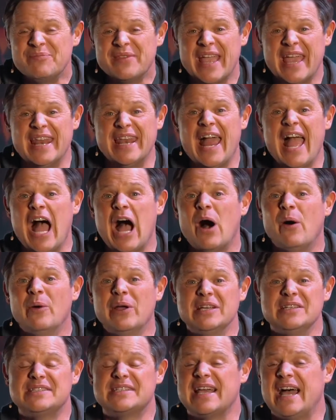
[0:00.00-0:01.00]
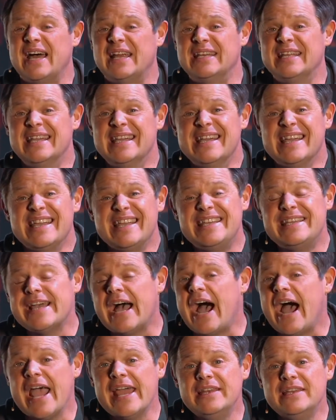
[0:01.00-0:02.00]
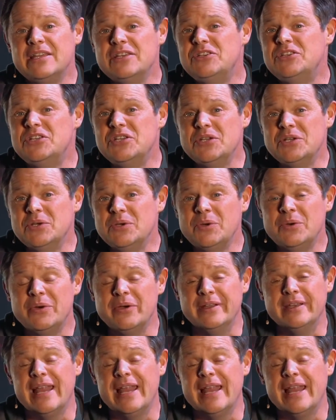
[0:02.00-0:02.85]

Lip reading: And how has God guided you?